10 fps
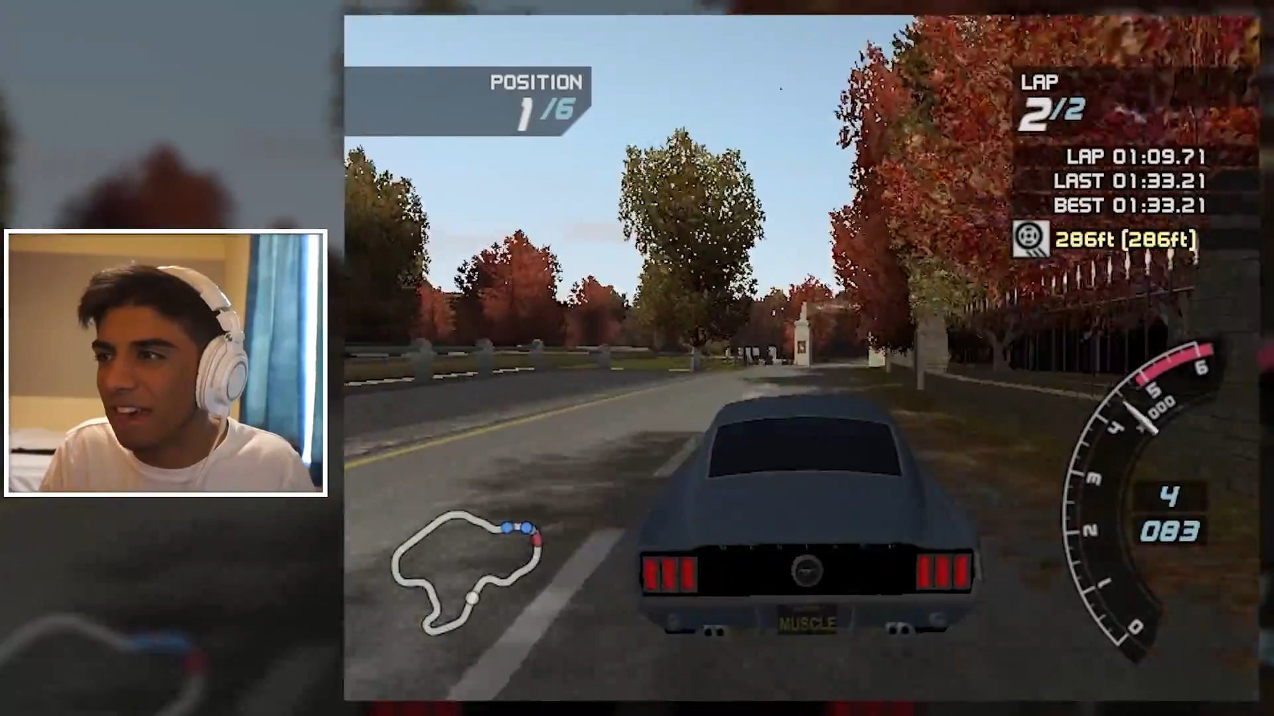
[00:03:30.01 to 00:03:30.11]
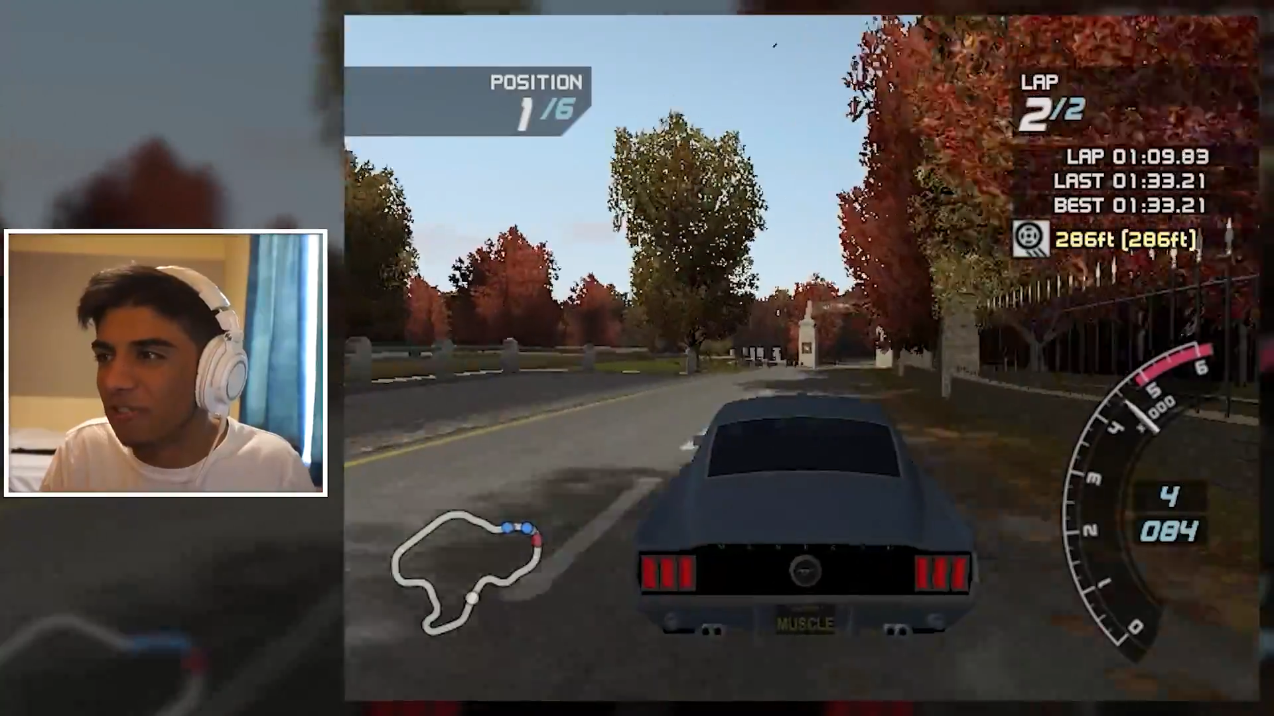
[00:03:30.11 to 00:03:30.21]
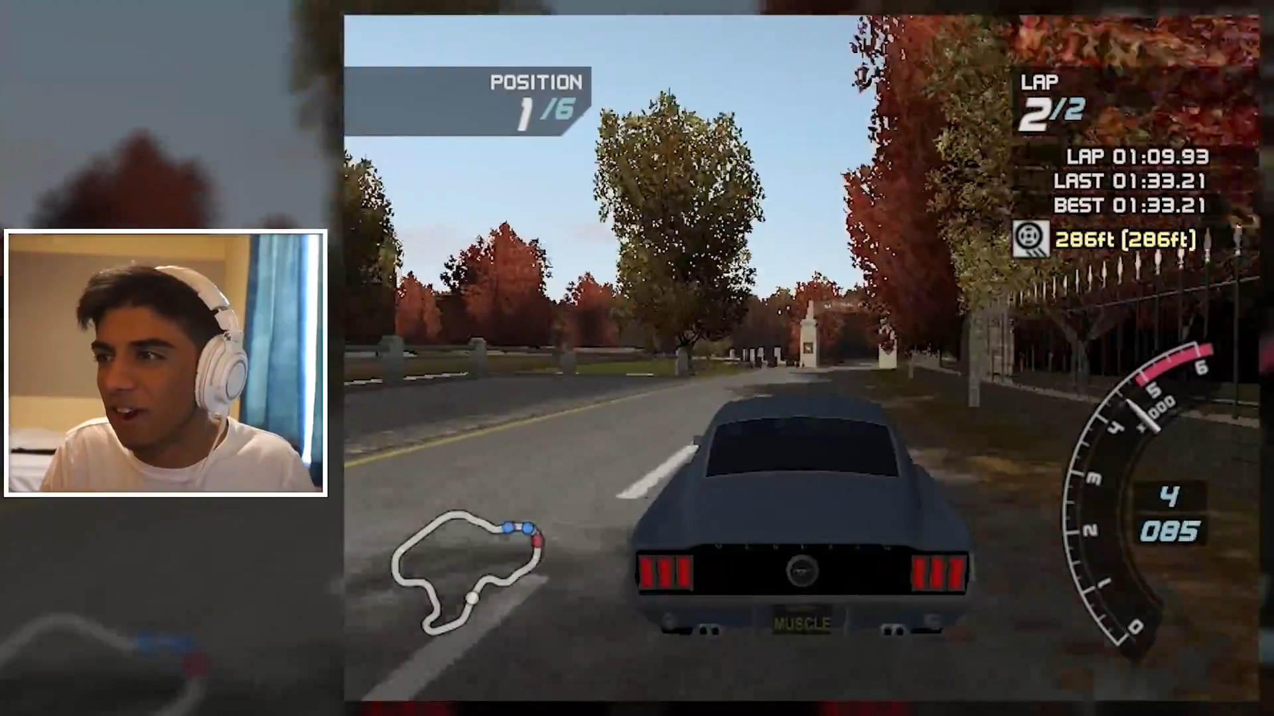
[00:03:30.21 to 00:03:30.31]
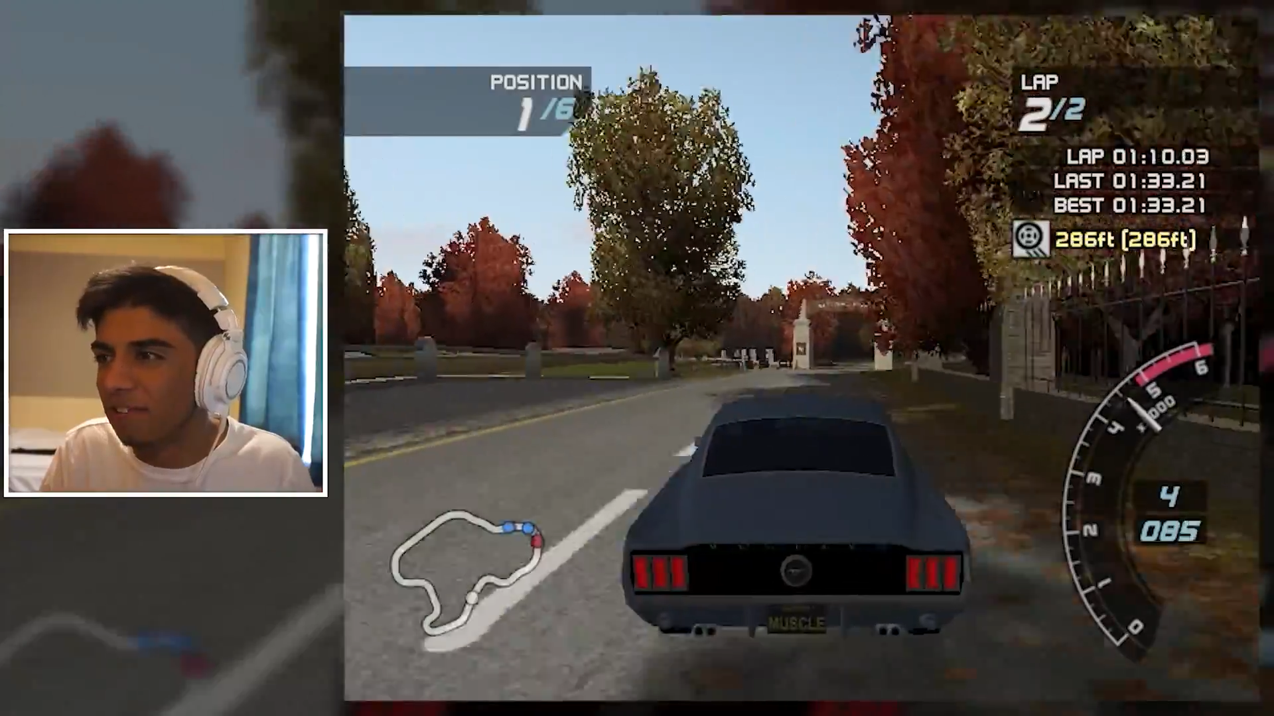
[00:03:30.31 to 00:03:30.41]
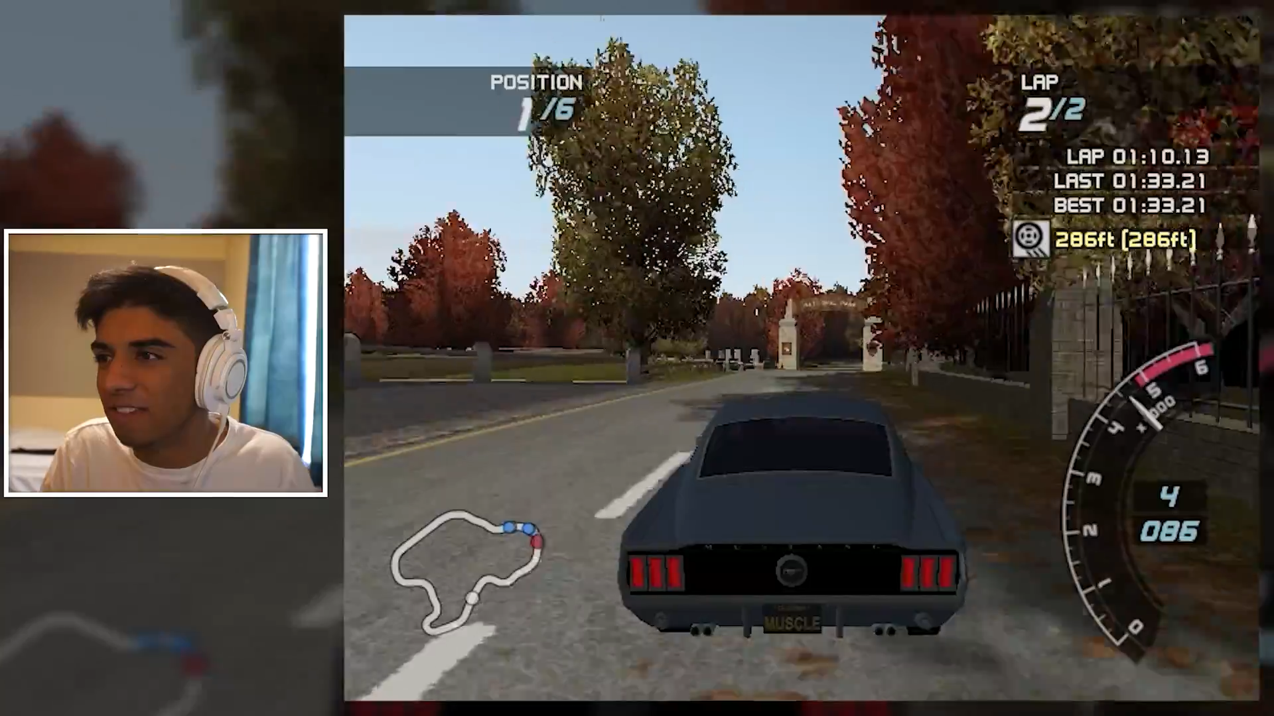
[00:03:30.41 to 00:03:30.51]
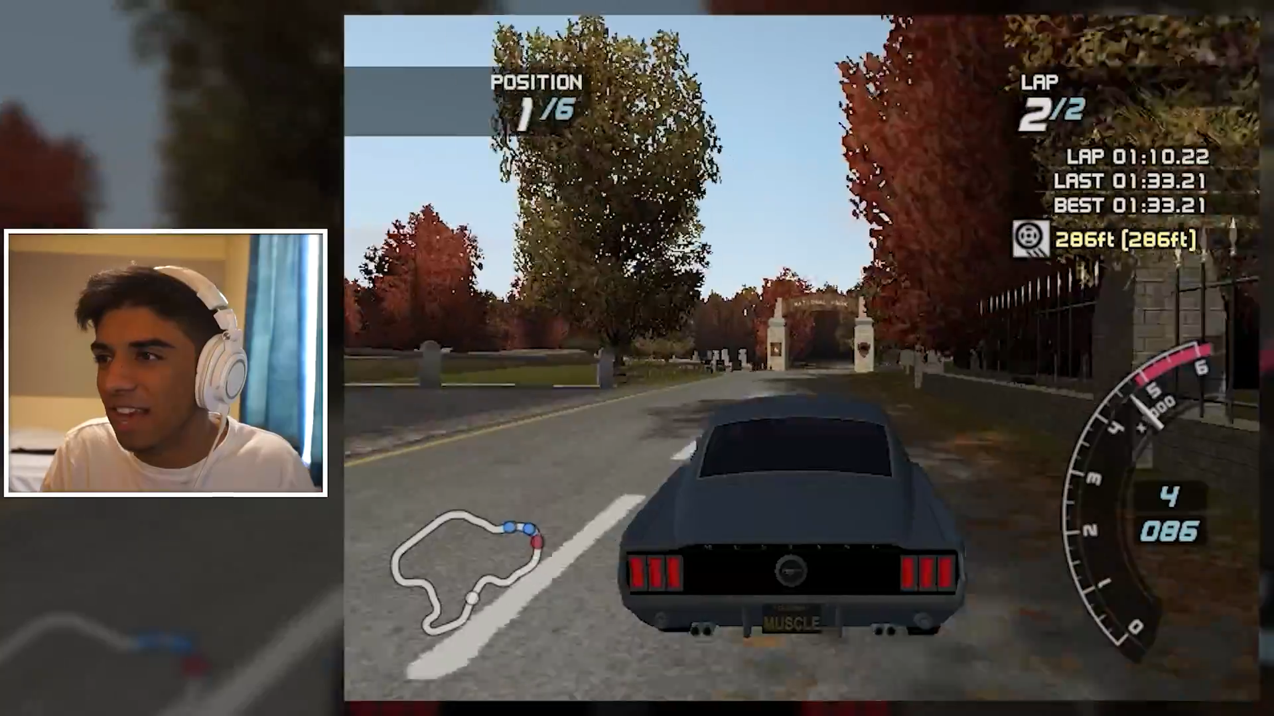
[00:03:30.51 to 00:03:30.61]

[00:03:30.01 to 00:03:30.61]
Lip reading: that drift.